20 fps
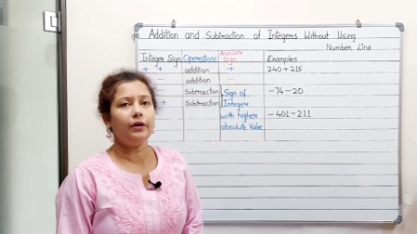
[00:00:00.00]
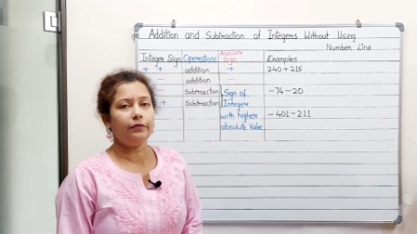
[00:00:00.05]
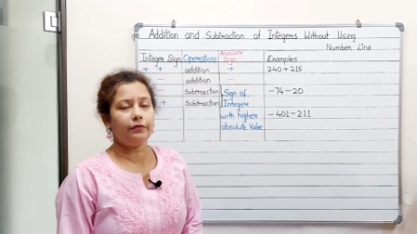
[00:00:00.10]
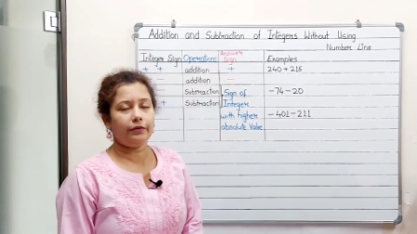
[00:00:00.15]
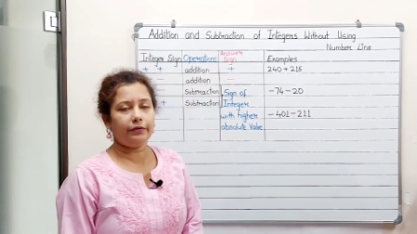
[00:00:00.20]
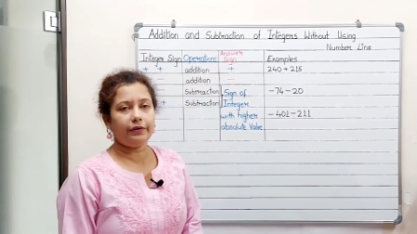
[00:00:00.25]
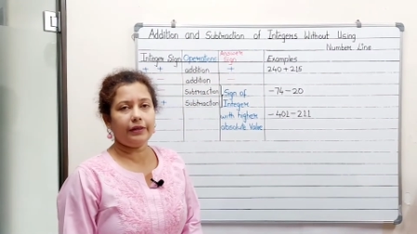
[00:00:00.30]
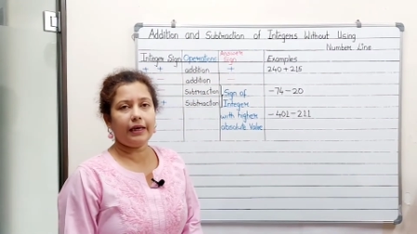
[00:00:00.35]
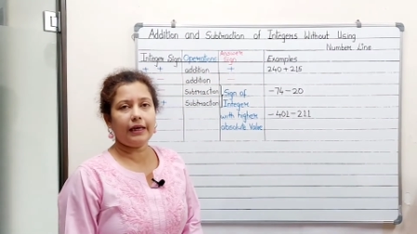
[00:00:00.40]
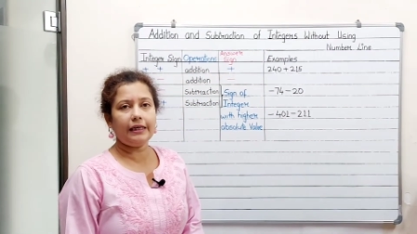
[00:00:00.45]
we
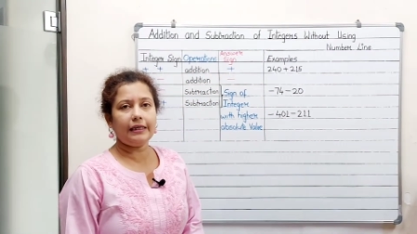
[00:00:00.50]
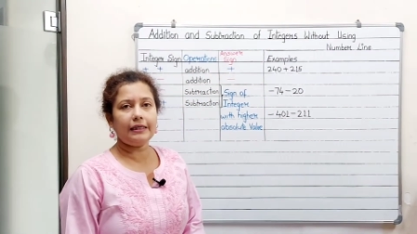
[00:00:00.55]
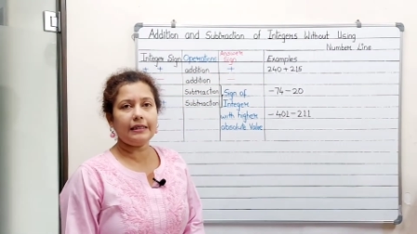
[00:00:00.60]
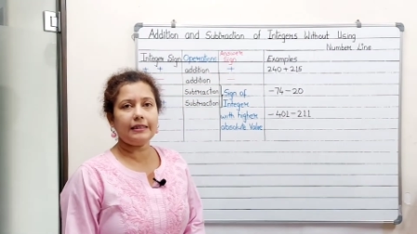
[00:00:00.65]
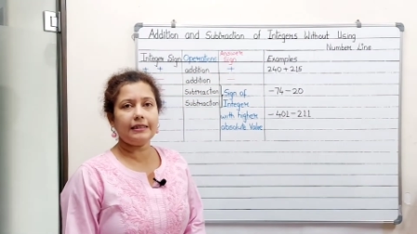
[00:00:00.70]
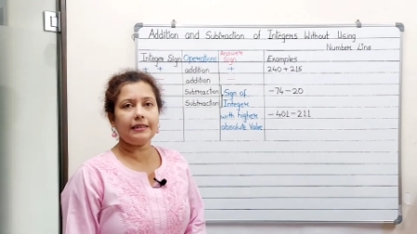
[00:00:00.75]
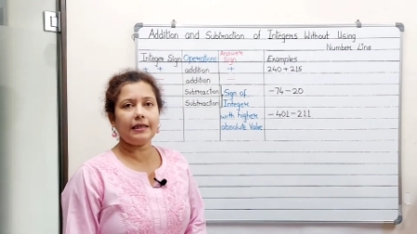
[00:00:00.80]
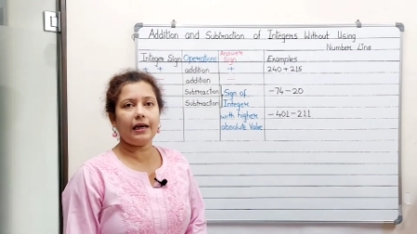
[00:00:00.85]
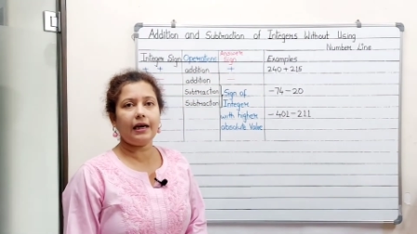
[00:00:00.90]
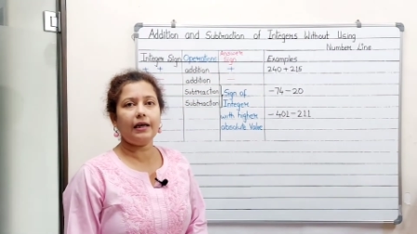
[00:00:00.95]
will
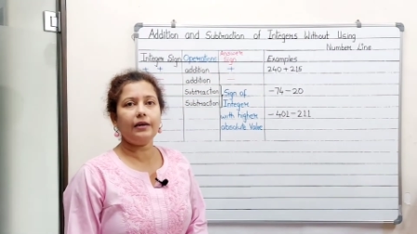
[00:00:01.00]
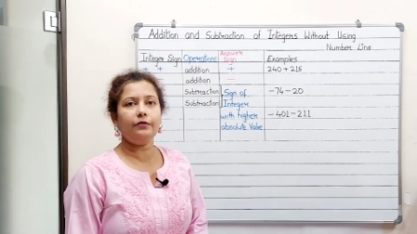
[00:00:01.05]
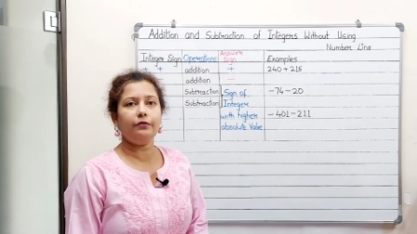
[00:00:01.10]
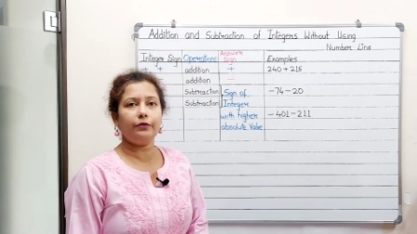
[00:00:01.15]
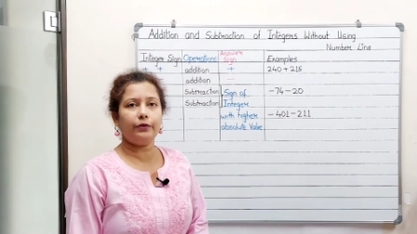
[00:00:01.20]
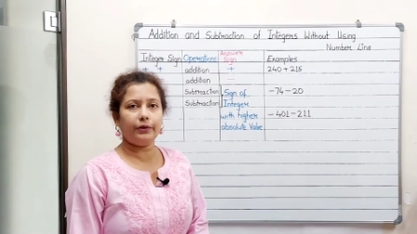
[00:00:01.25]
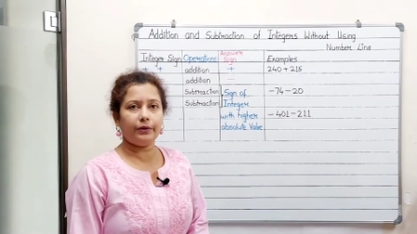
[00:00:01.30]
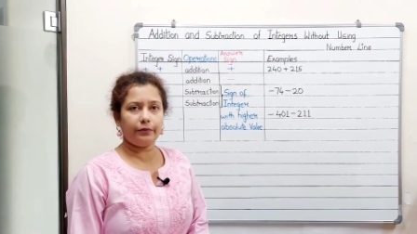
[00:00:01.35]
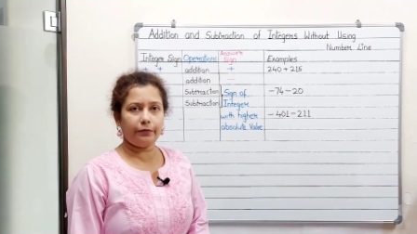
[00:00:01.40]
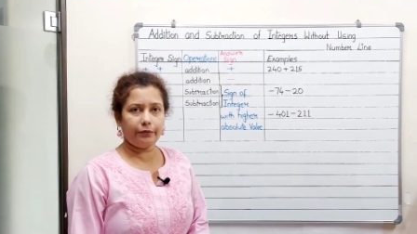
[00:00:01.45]
understand
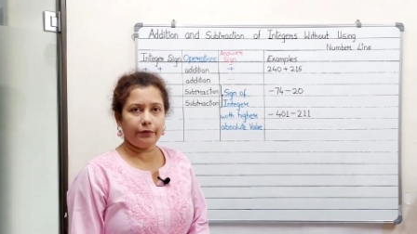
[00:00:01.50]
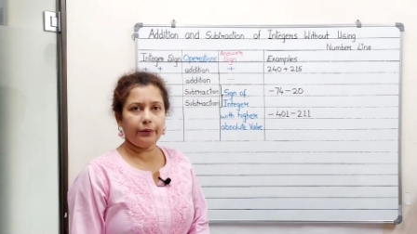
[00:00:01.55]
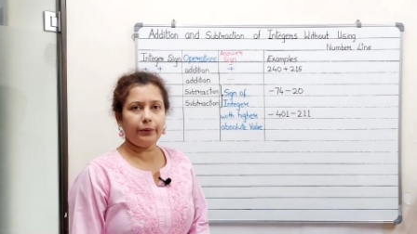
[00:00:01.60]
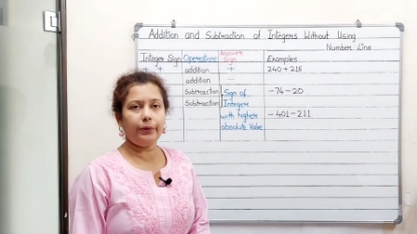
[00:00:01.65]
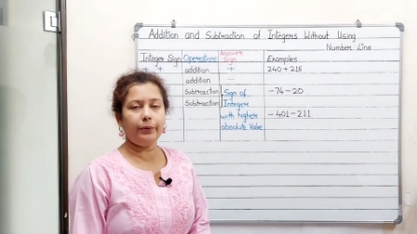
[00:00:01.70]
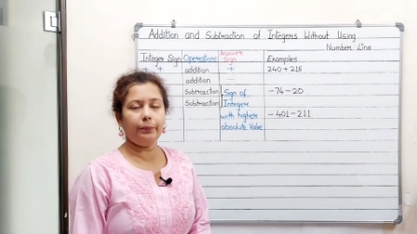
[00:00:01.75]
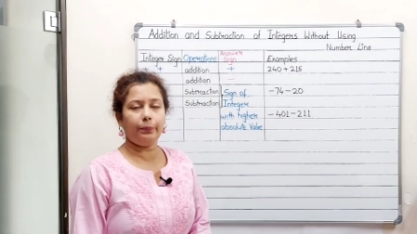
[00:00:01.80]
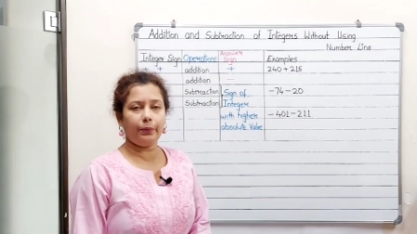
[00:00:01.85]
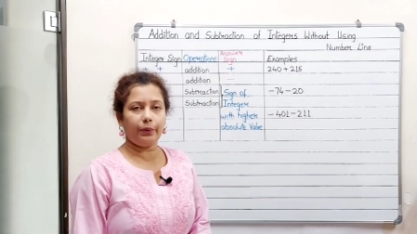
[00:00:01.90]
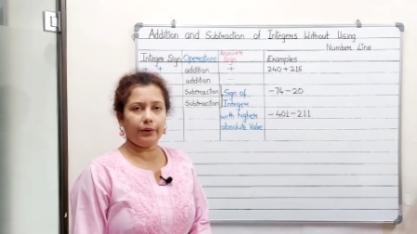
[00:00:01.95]
for a few
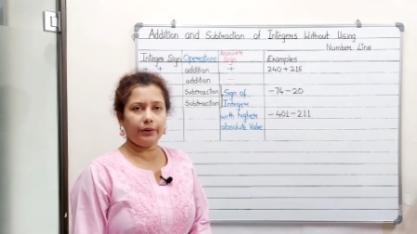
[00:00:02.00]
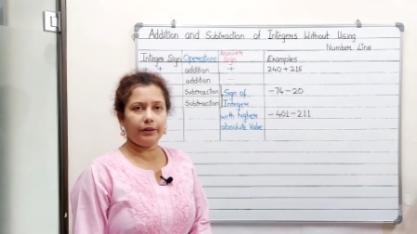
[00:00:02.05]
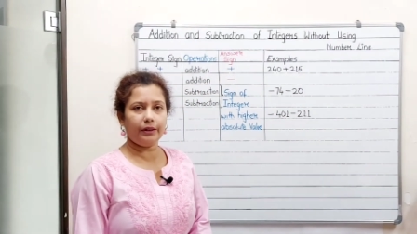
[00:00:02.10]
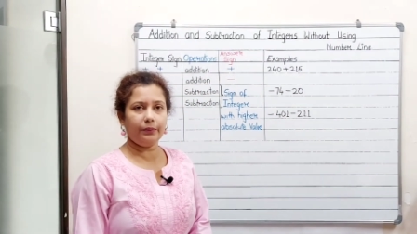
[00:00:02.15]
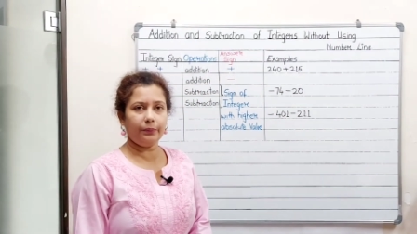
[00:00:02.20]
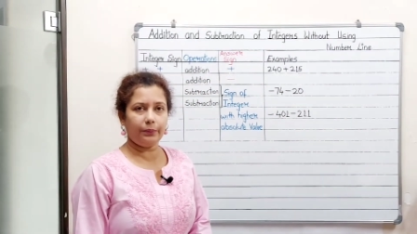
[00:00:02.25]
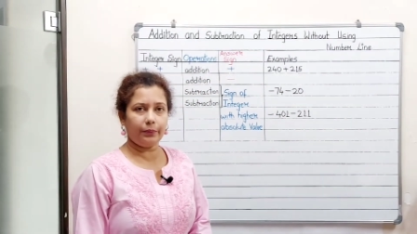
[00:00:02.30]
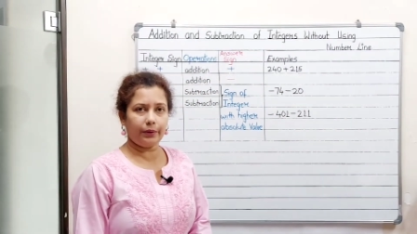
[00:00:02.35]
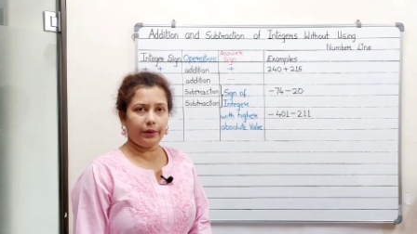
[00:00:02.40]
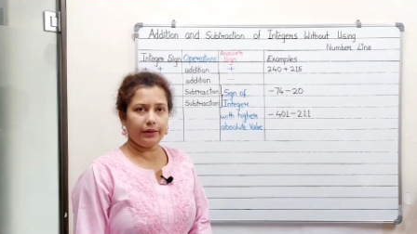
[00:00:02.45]

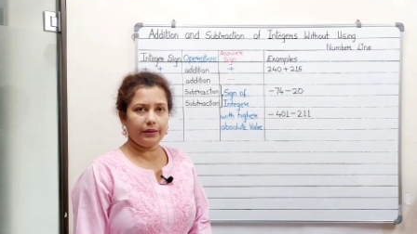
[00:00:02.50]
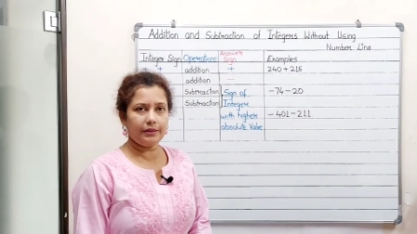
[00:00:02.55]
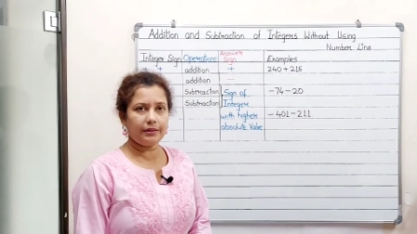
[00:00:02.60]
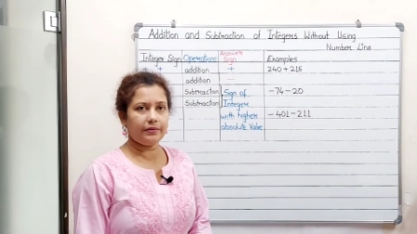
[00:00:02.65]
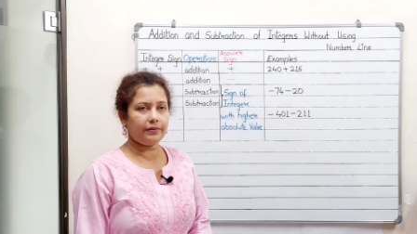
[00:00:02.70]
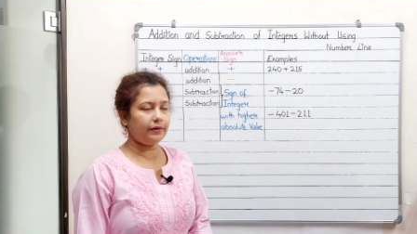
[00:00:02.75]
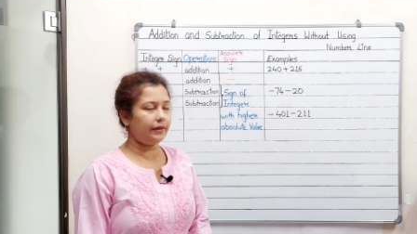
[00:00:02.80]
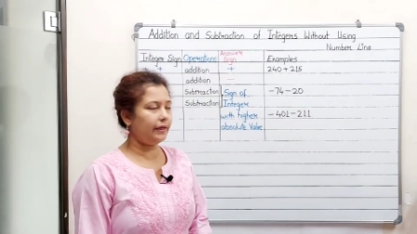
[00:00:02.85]
important points